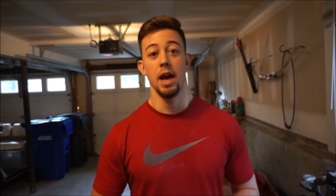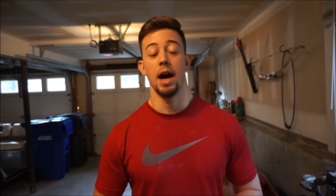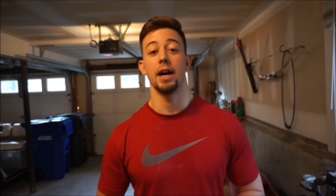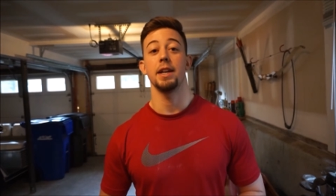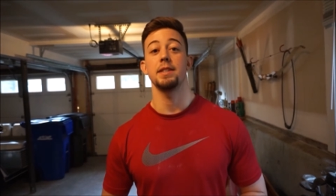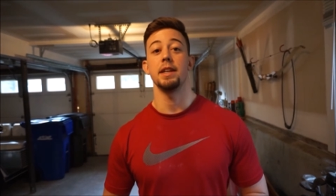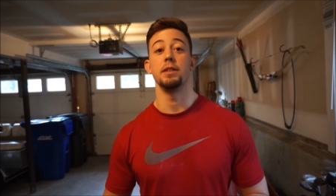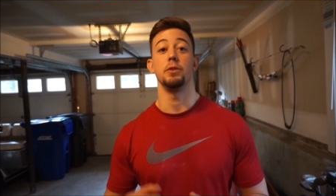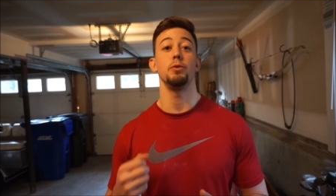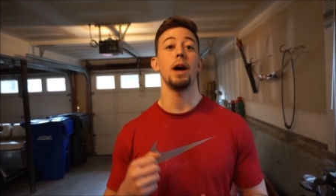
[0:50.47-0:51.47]
I'm gonna
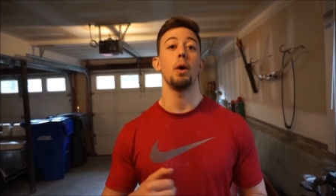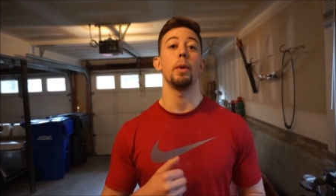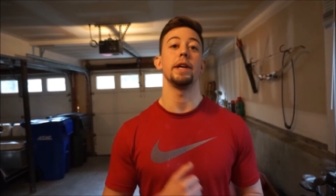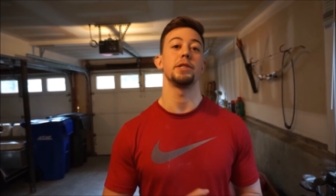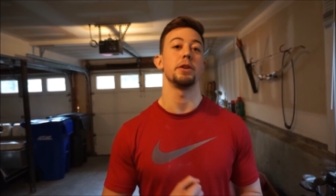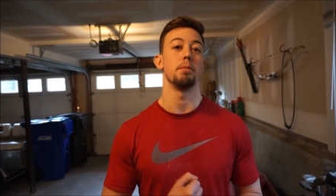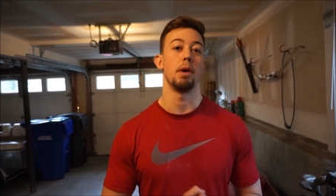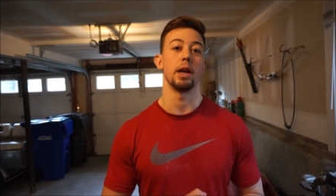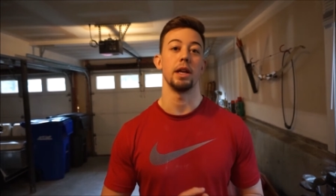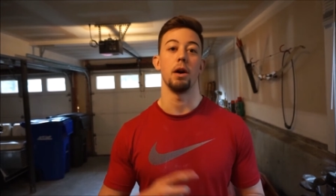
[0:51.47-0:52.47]
say, do not waste your
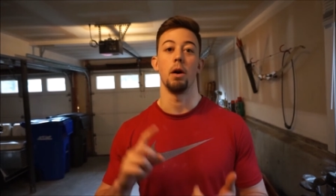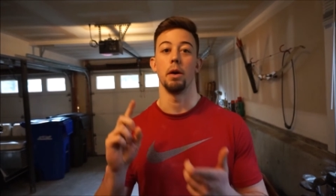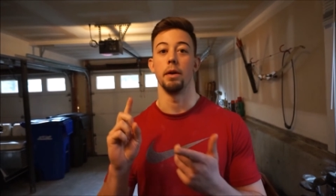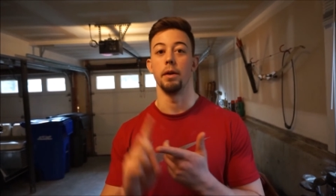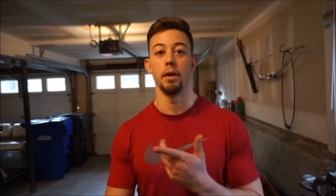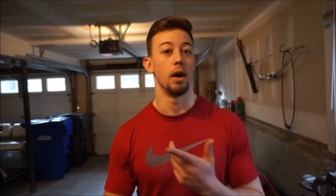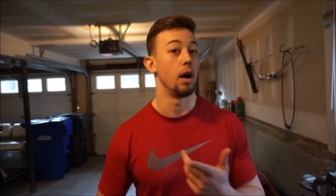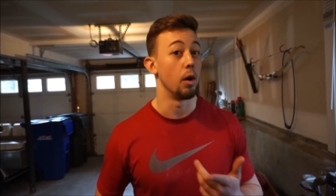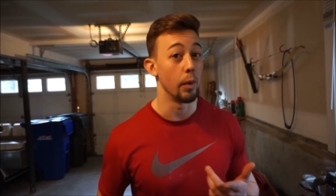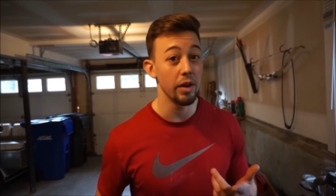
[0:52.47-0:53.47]
money on uh,